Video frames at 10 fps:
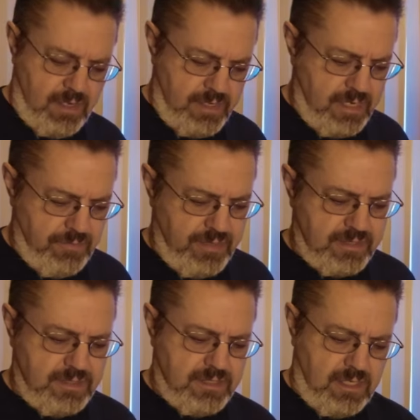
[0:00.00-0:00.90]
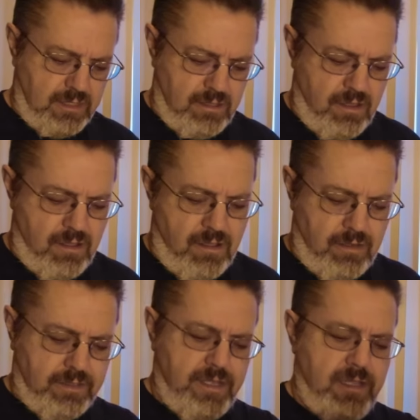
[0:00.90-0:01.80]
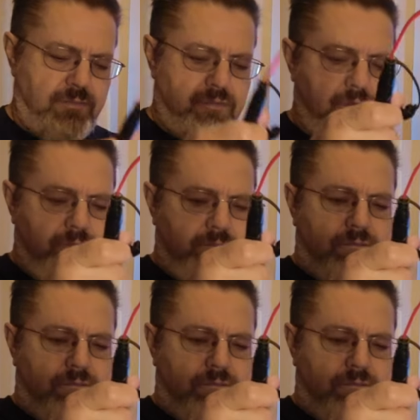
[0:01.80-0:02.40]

of neat because it's got a long cable.